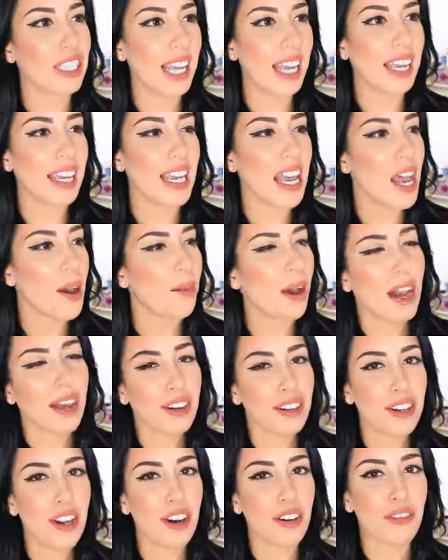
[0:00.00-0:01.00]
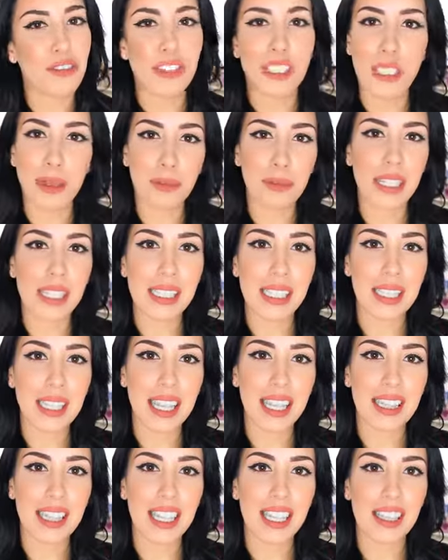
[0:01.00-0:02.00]
day. I don't know, for some reason
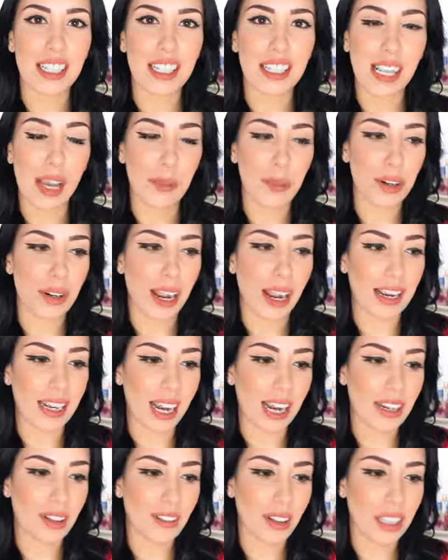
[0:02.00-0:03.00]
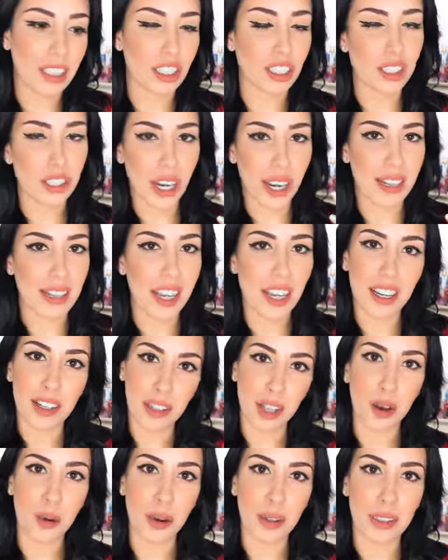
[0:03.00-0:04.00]
lately in the summer, I kind of like to shine and
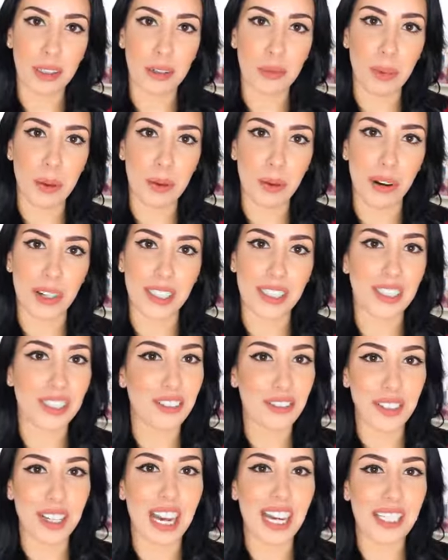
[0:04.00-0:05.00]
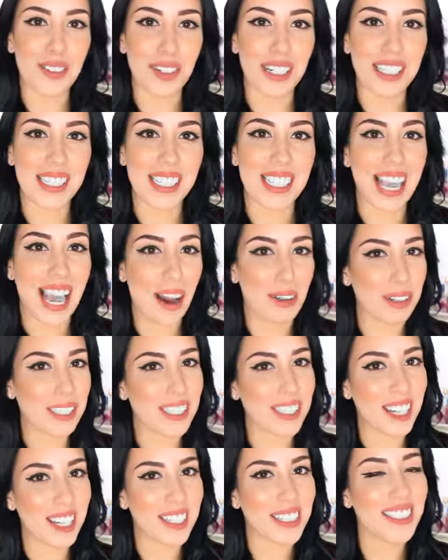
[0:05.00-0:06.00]
glow a little bit more. So if you guys want to see how
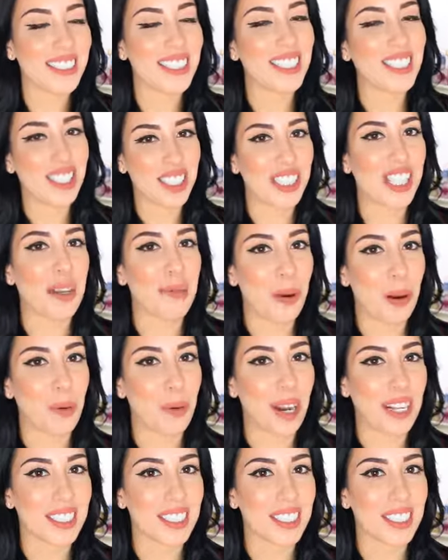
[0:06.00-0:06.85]
it's done, then just keep on